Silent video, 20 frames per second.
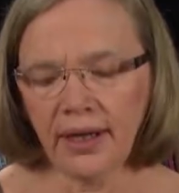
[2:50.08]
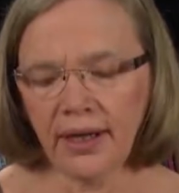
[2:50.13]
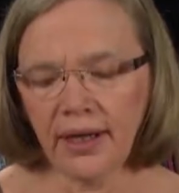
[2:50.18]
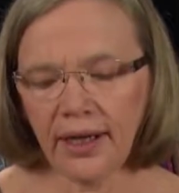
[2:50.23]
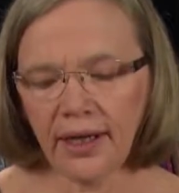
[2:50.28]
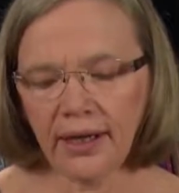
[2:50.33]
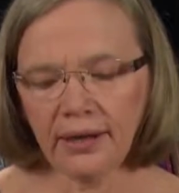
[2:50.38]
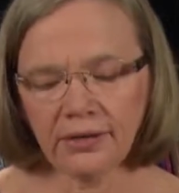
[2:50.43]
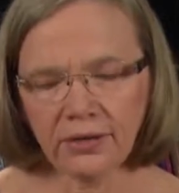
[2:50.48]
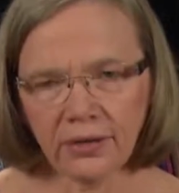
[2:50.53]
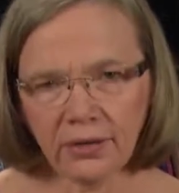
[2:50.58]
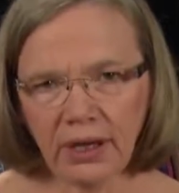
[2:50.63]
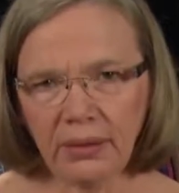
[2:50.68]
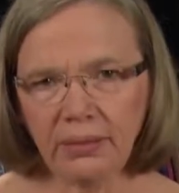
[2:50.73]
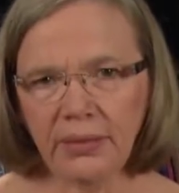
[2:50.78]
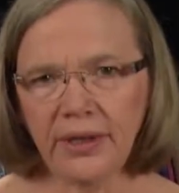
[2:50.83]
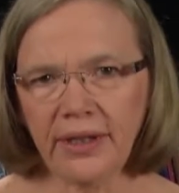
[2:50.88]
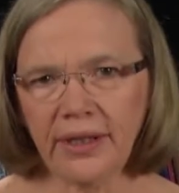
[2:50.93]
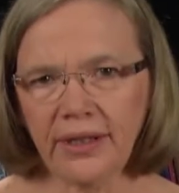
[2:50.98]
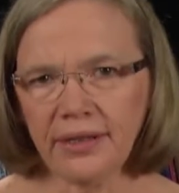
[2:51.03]
and
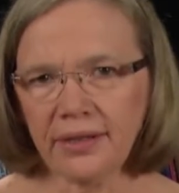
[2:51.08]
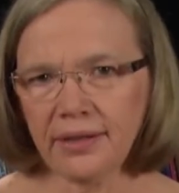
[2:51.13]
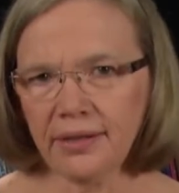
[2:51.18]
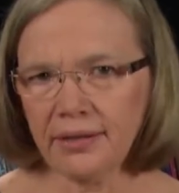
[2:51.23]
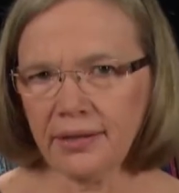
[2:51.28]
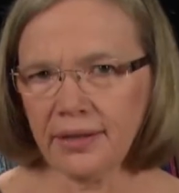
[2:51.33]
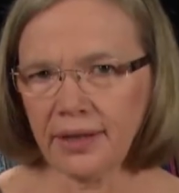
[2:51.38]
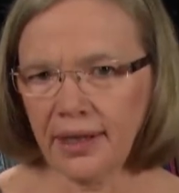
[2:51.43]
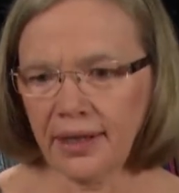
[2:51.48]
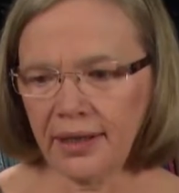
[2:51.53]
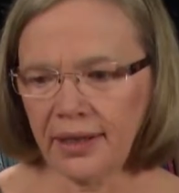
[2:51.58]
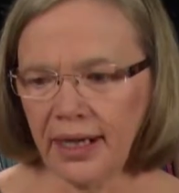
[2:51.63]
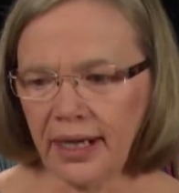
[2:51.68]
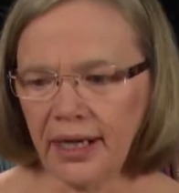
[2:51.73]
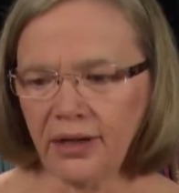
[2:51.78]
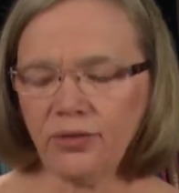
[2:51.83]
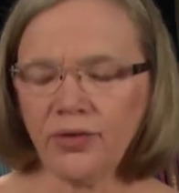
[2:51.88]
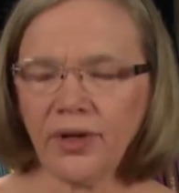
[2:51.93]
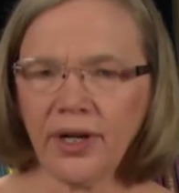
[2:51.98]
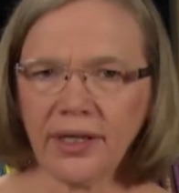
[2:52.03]
grammar lessons, and
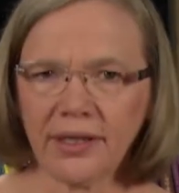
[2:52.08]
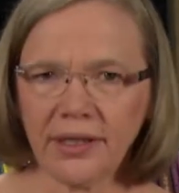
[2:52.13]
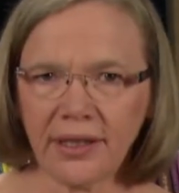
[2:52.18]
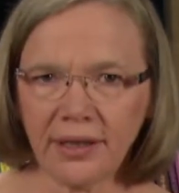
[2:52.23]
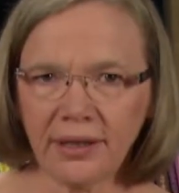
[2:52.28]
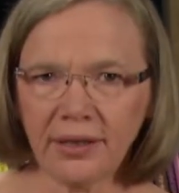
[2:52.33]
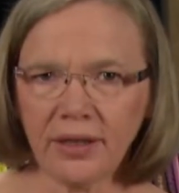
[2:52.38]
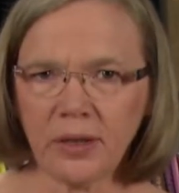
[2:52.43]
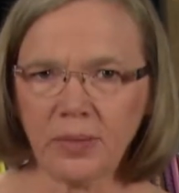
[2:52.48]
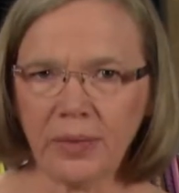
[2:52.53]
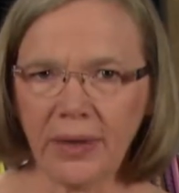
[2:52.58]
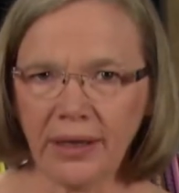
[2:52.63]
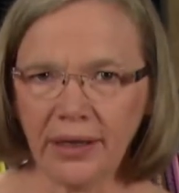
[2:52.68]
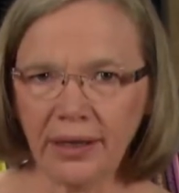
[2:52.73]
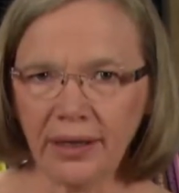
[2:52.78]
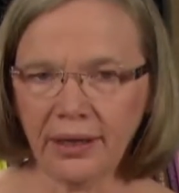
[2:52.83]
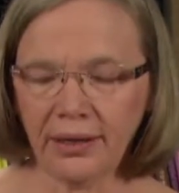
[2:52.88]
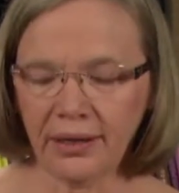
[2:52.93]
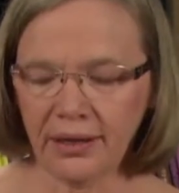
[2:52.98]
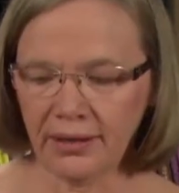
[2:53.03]
handwriting and
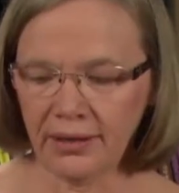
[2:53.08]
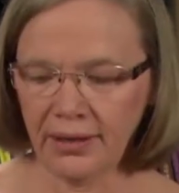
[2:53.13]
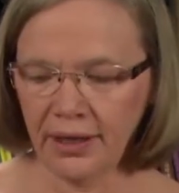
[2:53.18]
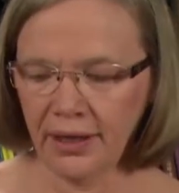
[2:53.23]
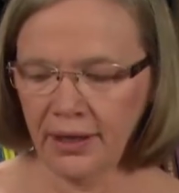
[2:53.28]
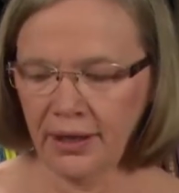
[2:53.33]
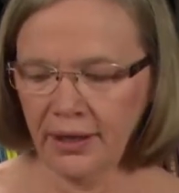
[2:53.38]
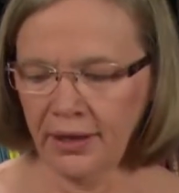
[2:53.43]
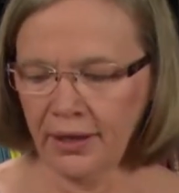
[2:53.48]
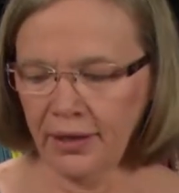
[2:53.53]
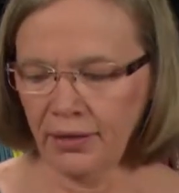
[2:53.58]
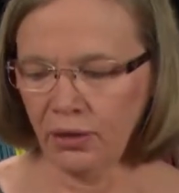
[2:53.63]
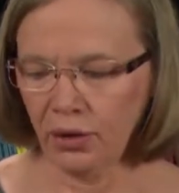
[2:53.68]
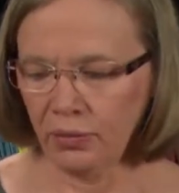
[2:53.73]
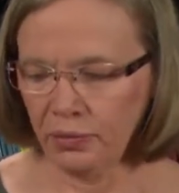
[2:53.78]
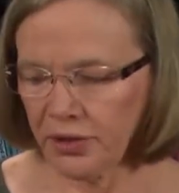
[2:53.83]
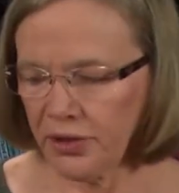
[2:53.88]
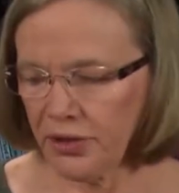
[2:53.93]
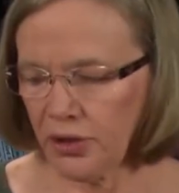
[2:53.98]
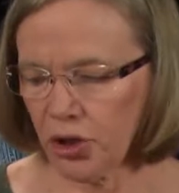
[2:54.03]
spelling and
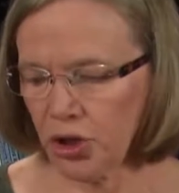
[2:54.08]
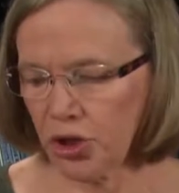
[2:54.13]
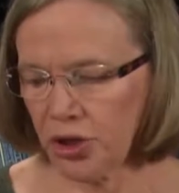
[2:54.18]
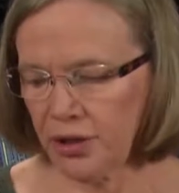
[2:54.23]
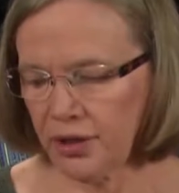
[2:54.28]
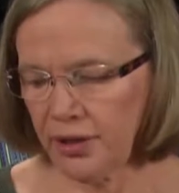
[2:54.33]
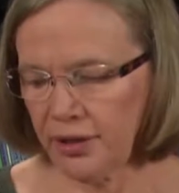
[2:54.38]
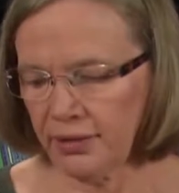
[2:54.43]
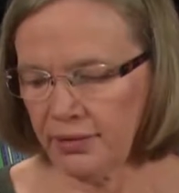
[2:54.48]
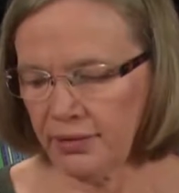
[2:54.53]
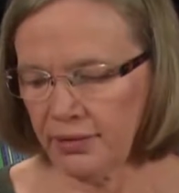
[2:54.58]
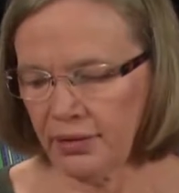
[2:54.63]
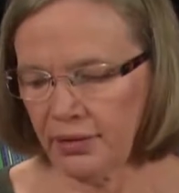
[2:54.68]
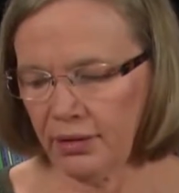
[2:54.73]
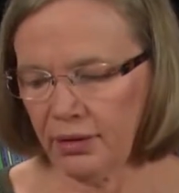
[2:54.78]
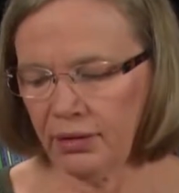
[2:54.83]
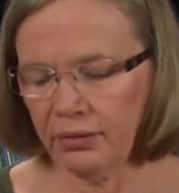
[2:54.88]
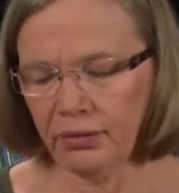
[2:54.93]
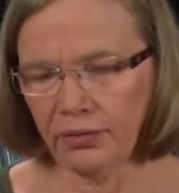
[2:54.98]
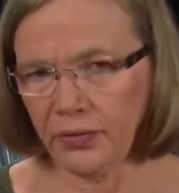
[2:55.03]
composition, and
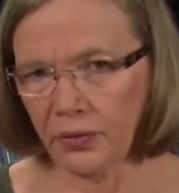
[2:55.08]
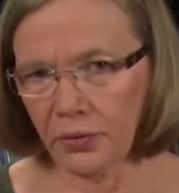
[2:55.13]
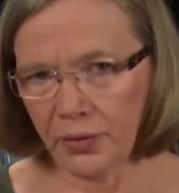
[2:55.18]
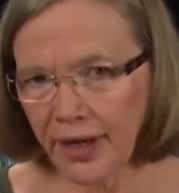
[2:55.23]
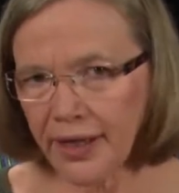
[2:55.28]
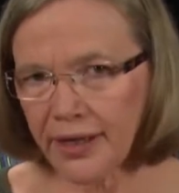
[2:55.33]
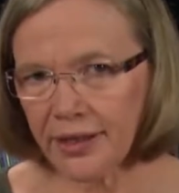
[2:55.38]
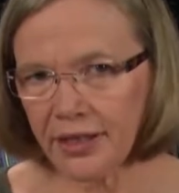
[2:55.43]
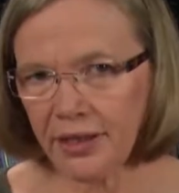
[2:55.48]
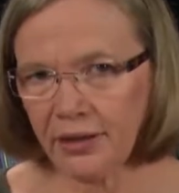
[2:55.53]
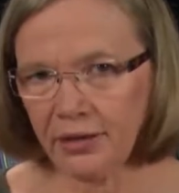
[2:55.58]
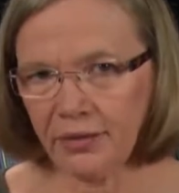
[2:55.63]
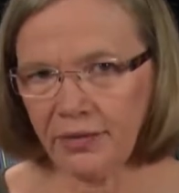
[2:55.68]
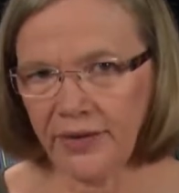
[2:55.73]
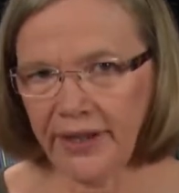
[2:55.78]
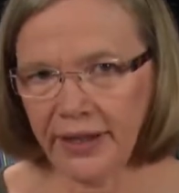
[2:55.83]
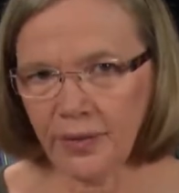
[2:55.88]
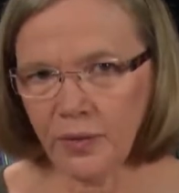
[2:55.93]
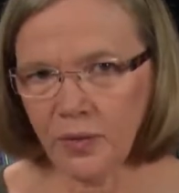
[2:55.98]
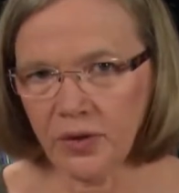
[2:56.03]
a whole variety of
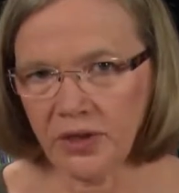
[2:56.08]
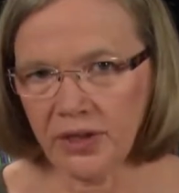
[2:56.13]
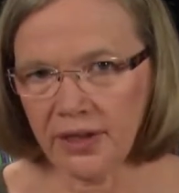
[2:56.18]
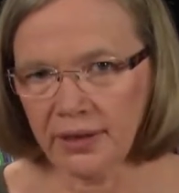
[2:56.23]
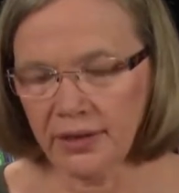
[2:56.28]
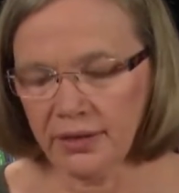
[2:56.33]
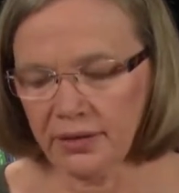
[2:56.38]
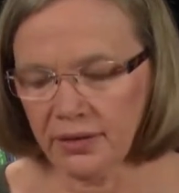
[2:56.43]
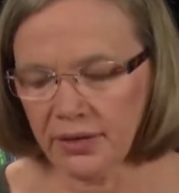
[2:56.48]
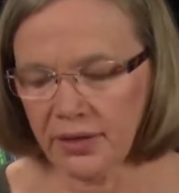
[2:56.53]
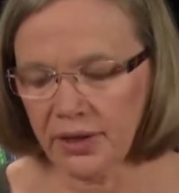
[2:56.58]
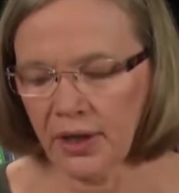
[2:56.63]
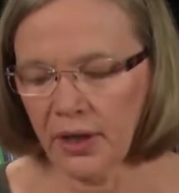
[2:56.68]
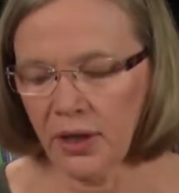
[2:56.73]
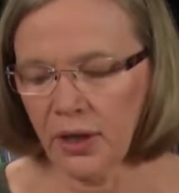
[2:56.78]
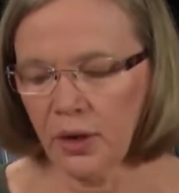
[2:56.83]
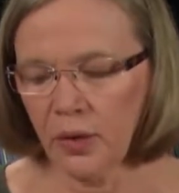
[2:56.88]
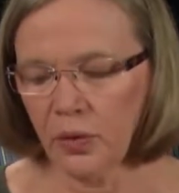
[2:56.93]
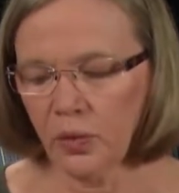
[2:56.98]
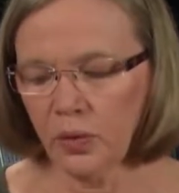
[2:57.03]
language skills
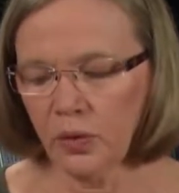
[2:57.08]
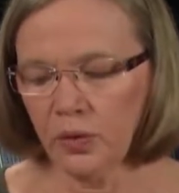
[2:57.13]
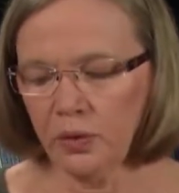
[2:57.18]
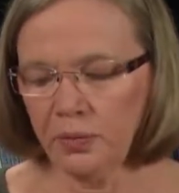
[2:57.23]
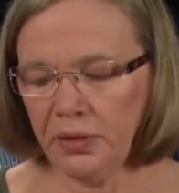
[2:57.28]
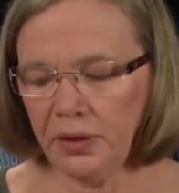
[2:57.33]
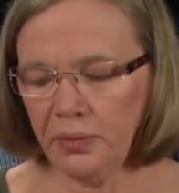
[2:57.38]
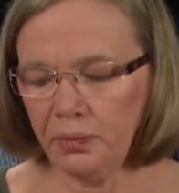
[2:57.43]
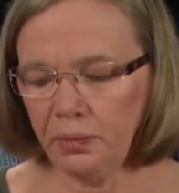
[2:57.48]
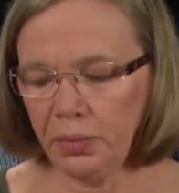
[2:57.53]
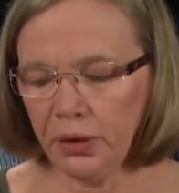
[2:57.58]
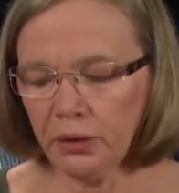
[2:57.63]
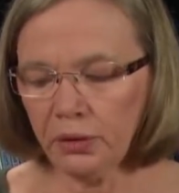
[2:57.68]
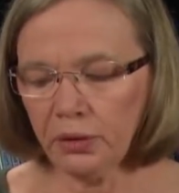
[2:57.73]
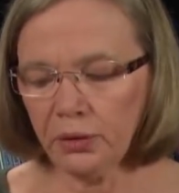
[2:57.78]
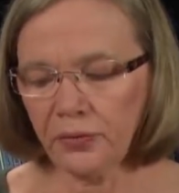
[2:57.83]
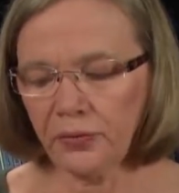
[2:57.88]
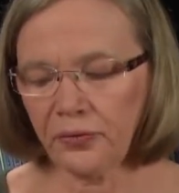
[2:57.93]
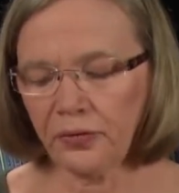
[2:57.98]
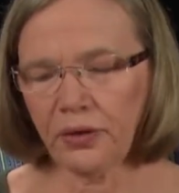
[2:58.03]
will be
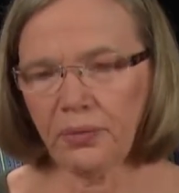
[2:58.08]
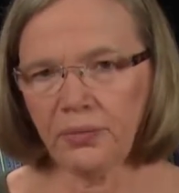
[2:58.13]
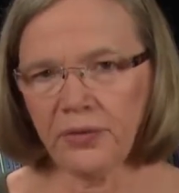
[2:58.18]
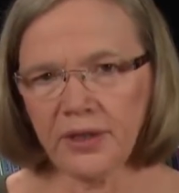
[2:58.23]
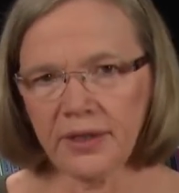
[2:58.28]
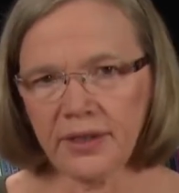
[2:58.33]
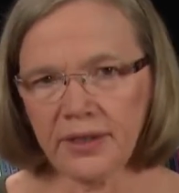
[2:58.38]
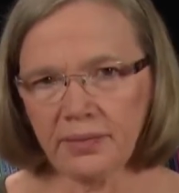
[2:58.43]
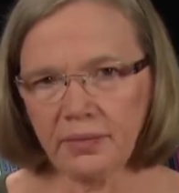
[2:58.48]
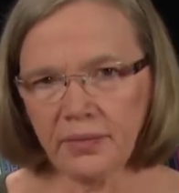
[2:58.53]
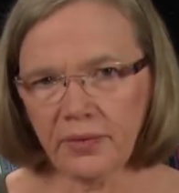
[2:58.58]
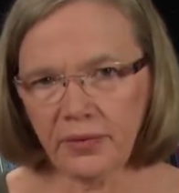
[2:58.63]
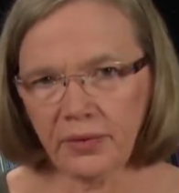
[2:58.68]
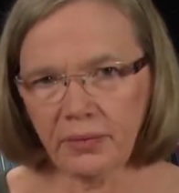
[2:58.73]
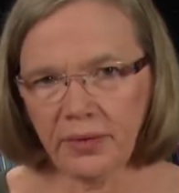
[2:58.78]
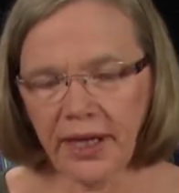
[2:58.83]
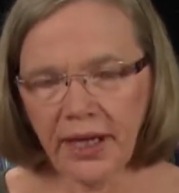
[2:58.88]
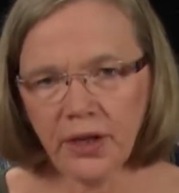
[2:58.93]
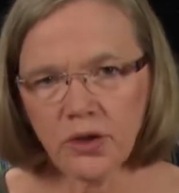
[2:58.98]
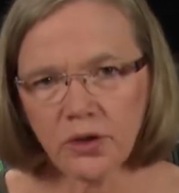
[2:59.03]
pulled from
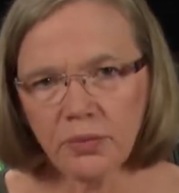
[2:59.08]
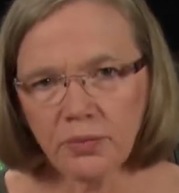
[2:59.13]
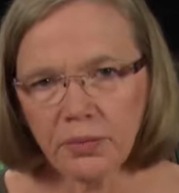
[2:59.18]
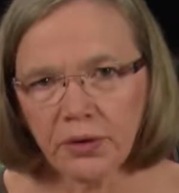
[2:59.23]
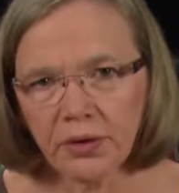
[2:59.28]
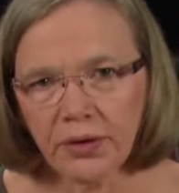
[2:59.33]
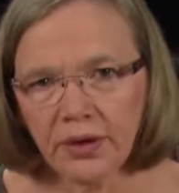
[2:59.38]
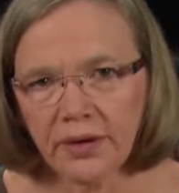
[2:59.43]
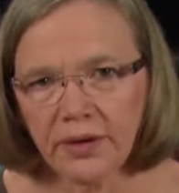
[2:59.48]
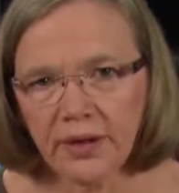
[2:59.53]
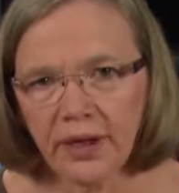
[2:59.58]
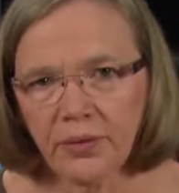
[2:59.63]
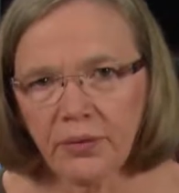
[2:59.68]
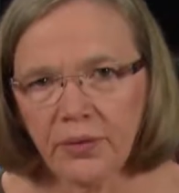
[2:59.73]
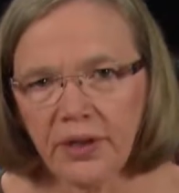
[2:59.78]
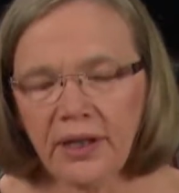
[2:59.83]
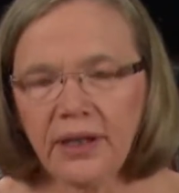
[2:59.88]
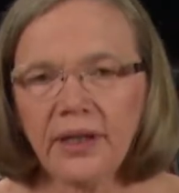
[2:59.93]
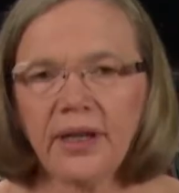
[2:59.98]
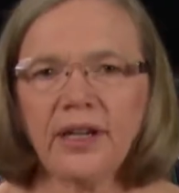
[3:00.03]
the actual book that they
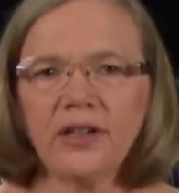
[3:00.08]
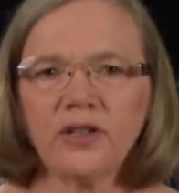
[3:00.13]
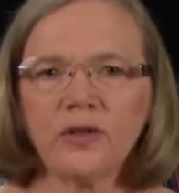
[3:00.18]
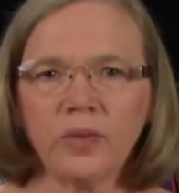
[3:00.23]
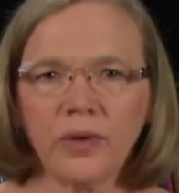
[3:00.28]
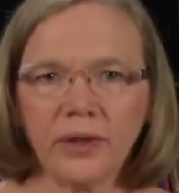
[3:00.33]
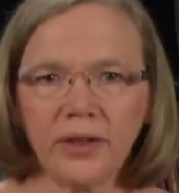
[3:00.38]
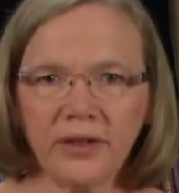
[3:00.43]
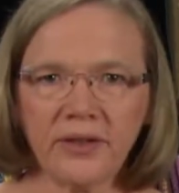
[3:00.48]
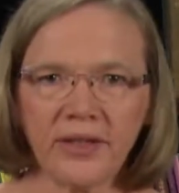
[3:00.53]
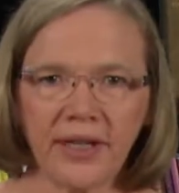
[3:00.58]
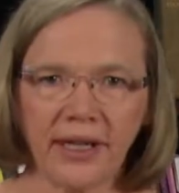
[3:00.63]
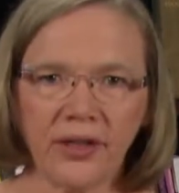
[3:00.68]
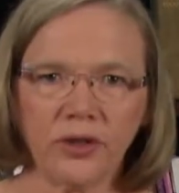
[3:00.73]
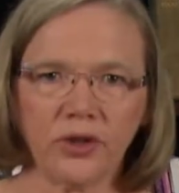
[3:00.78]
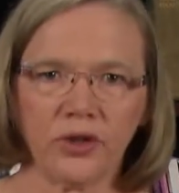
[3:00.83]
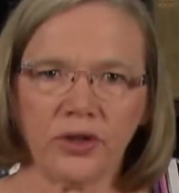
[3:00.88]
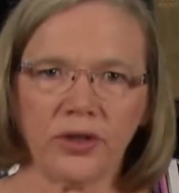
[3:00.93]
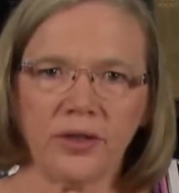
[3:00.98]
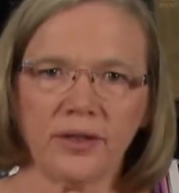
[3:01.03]
read, as well as
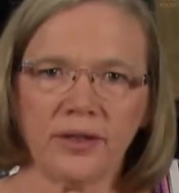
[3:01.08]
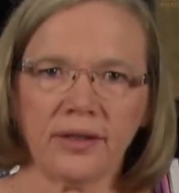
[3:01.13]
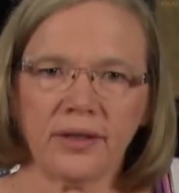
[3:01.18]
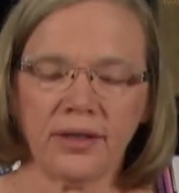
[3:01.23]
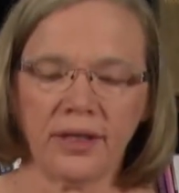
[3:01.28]
extras.